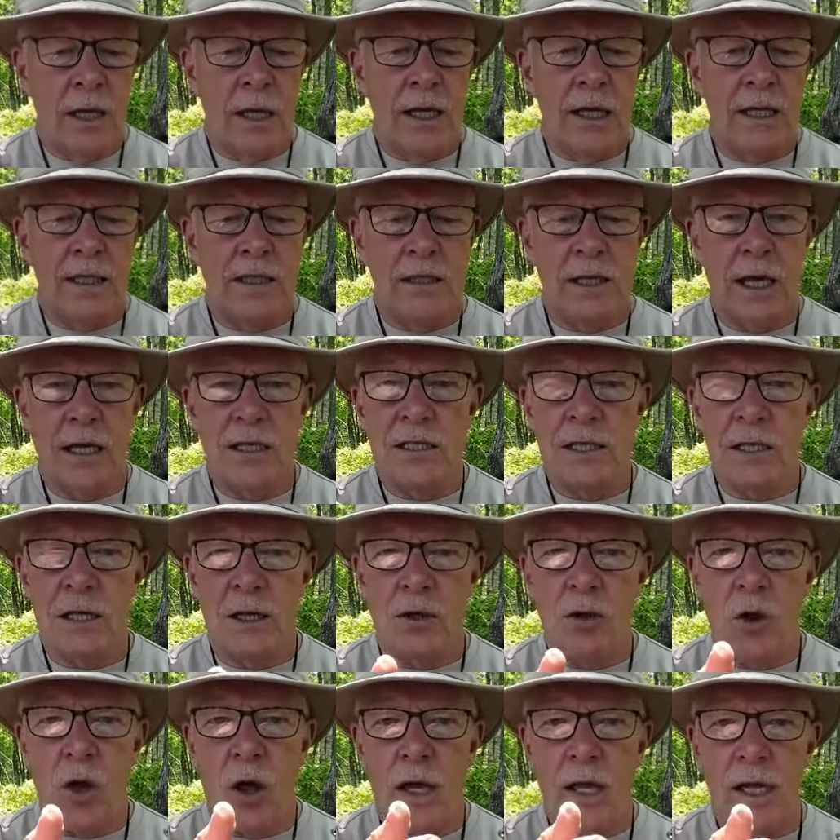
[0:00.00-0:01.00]
It
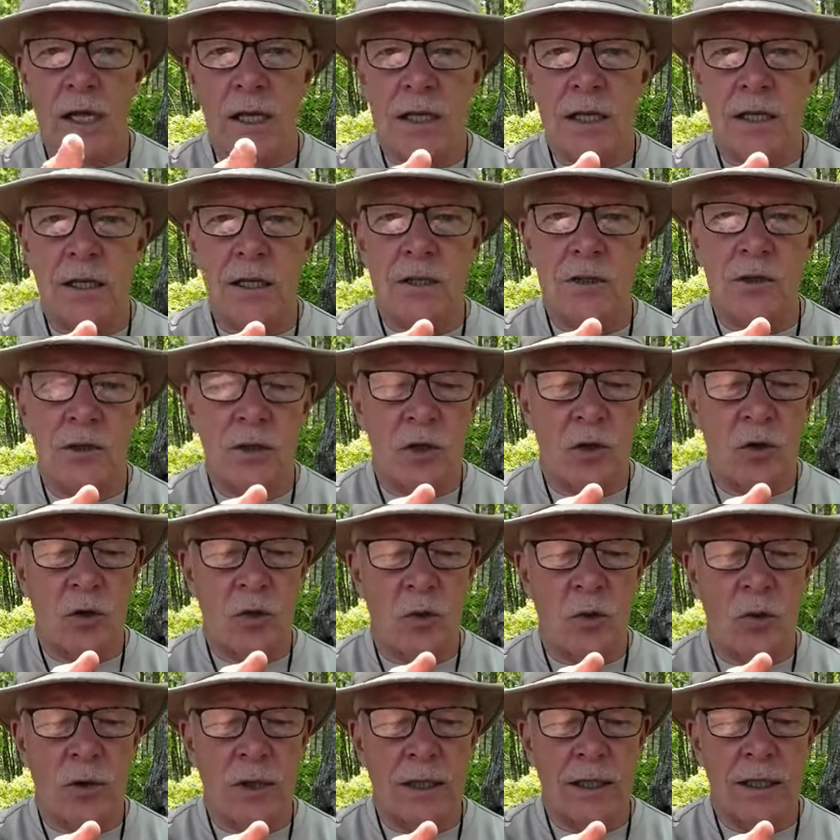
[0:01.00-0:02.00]
doesn't lock in
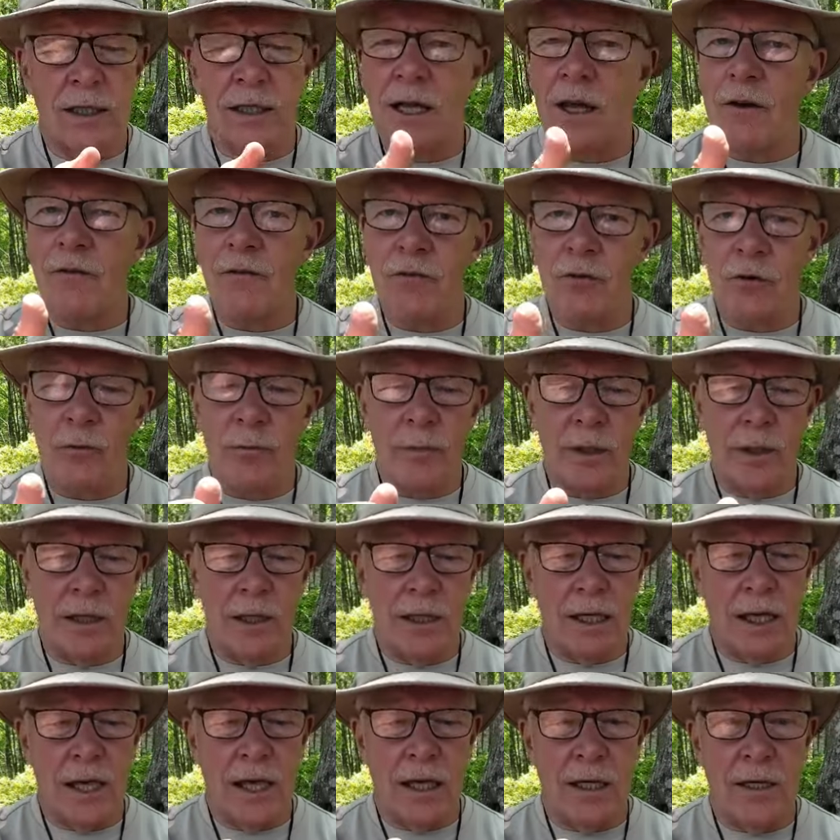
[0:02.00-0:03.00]
securely enough for
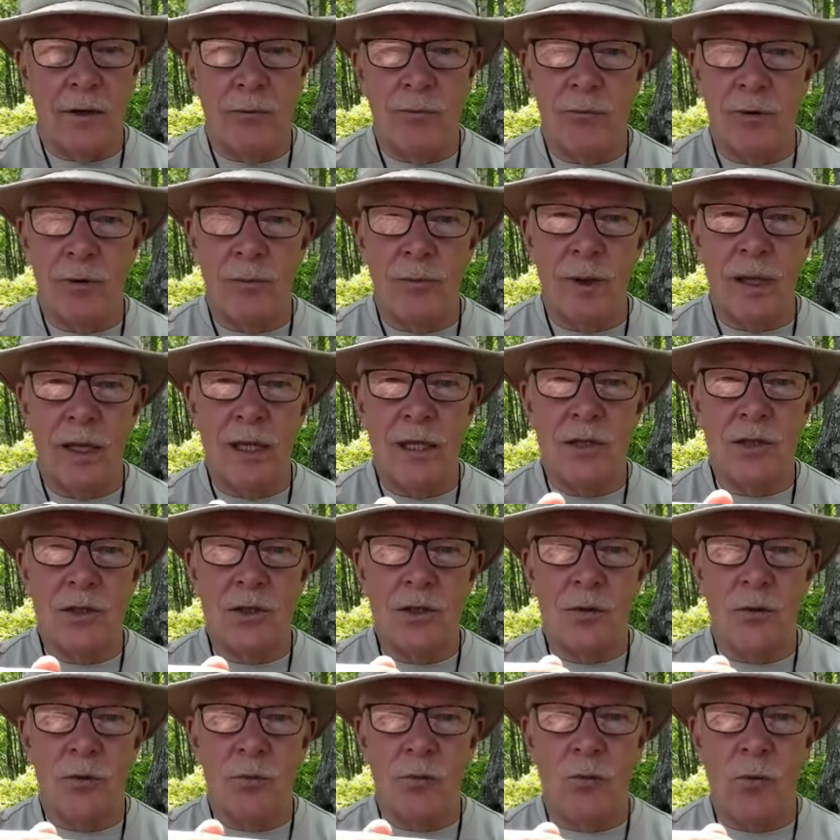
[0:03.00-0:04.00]
me, and it remains
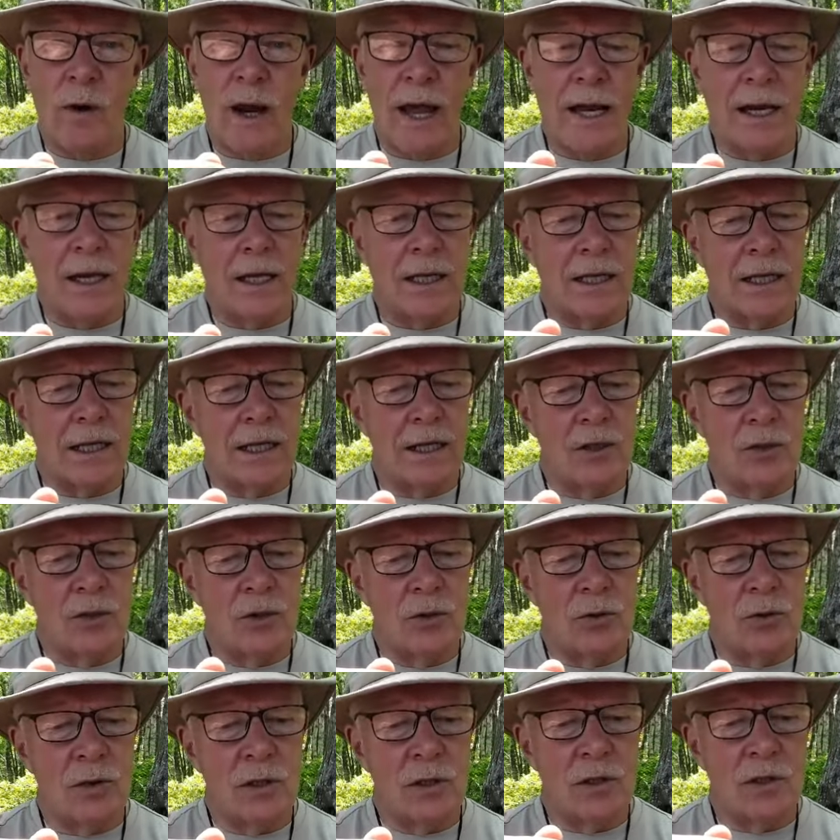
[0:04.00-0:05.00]
rattly, as
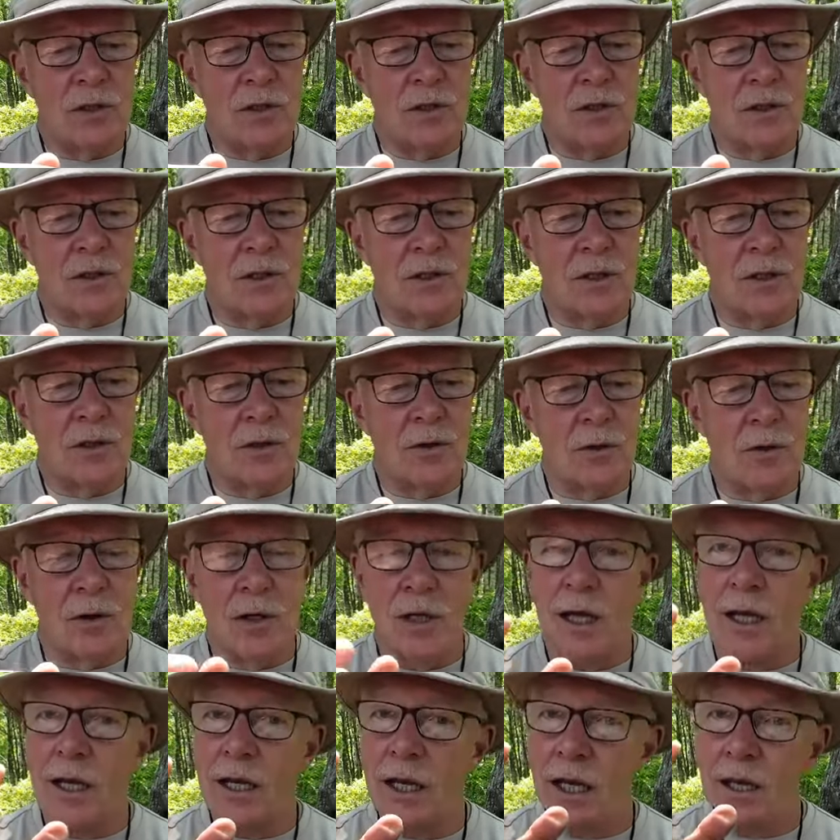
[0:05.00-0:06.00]
you can see here.
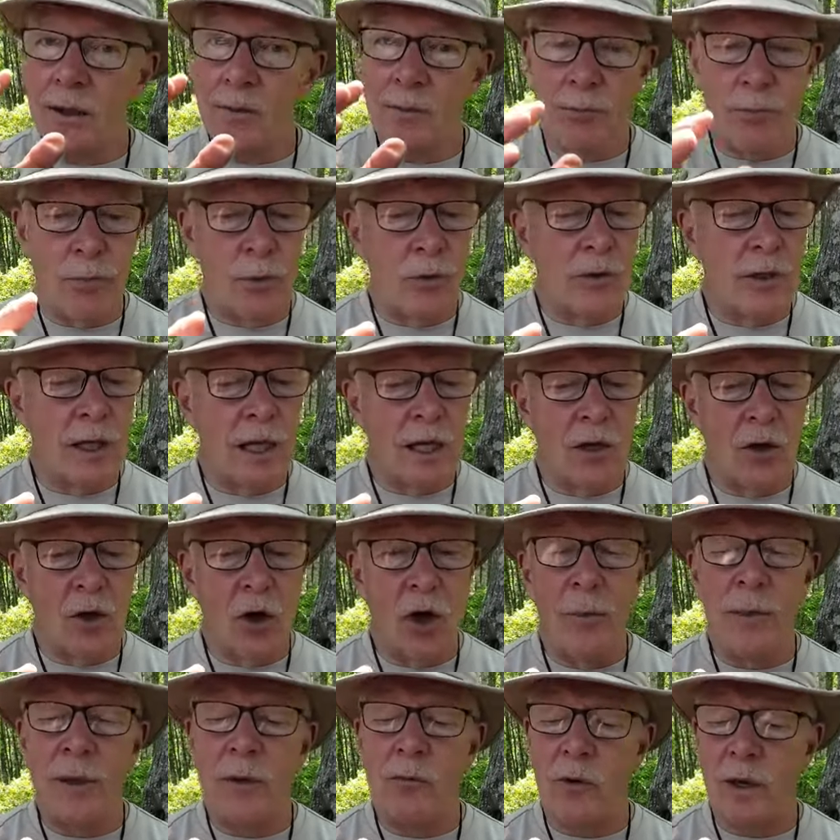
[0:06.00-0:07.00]
And I put that
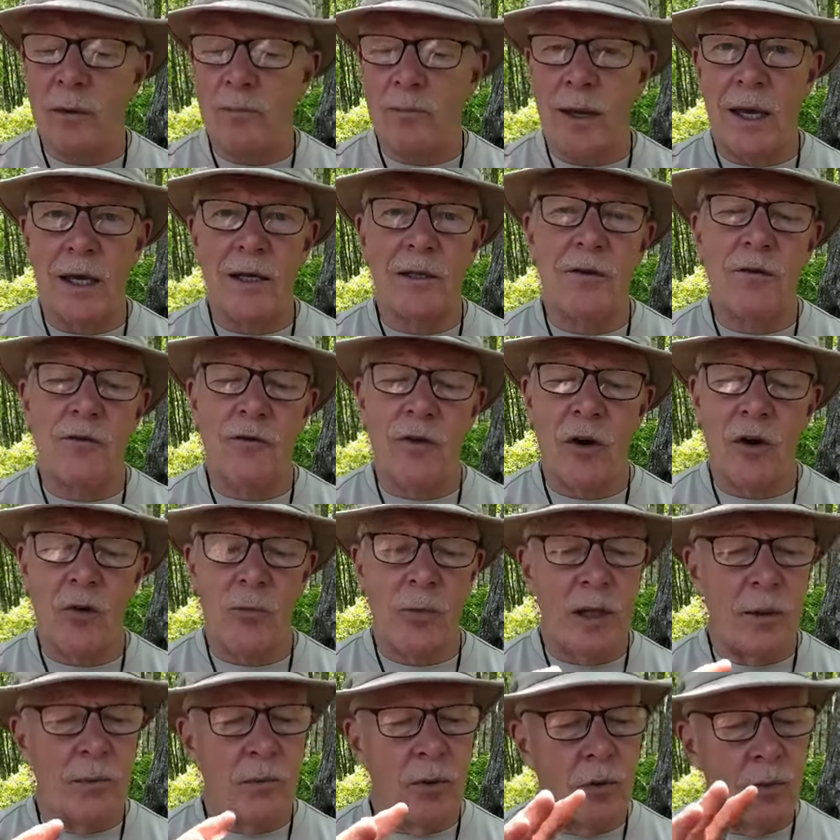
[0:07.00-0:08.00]
comment right back to Fire
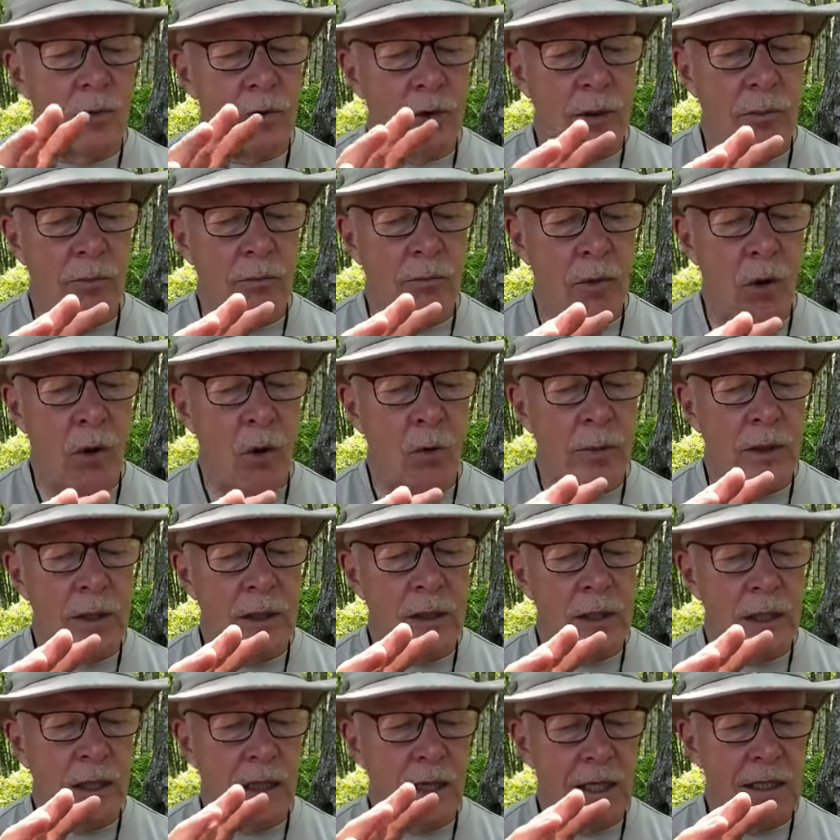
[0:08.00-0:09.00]
Maple the
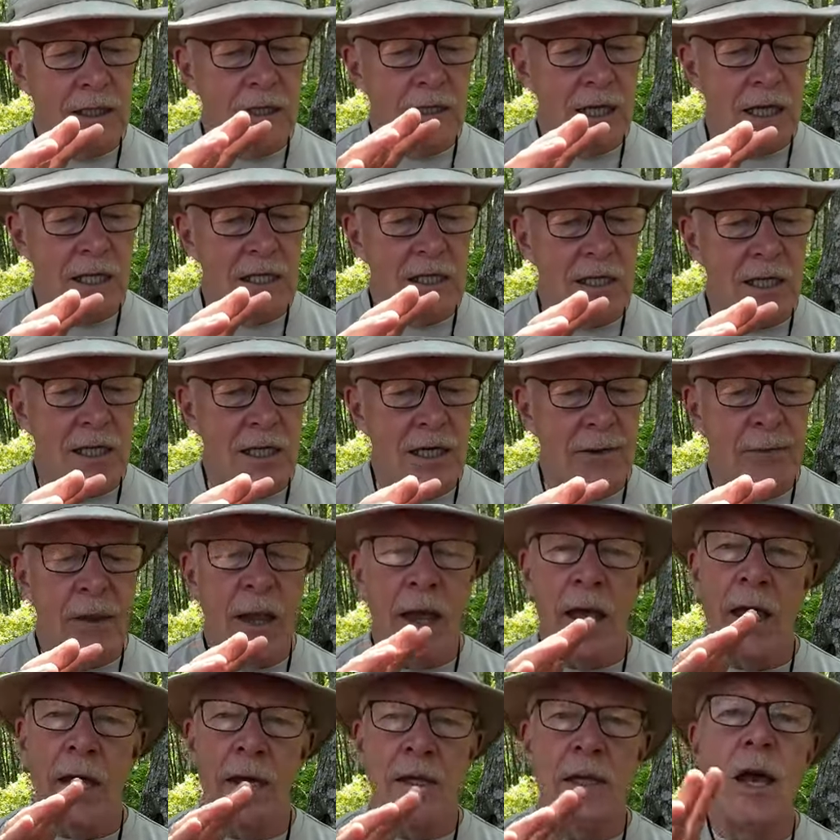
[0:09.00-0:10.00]
moment that I tested it.
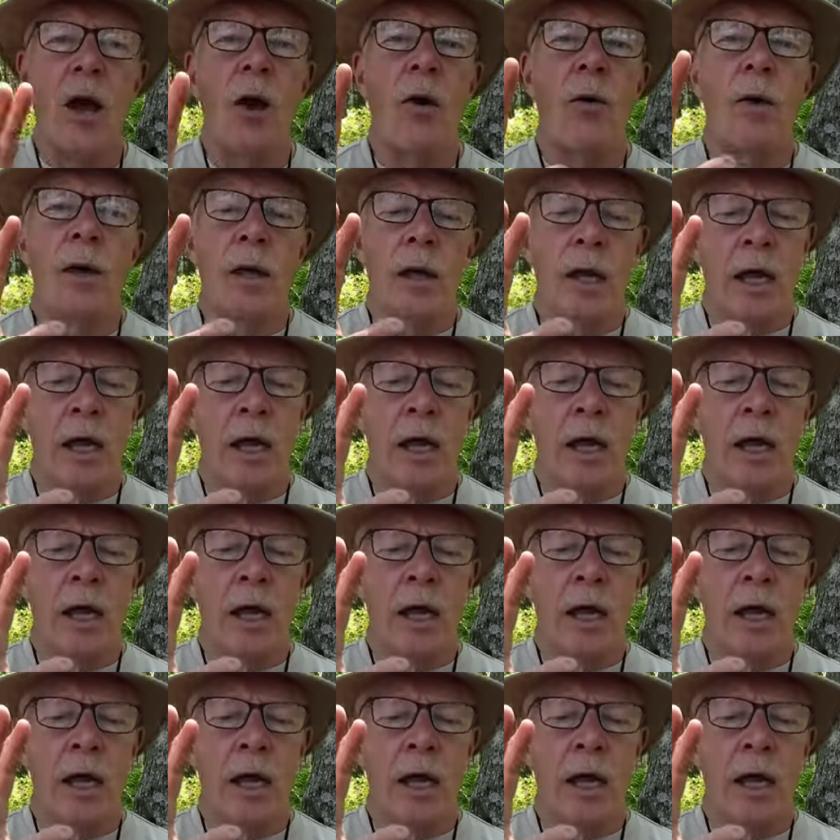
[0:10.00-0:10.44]
Now,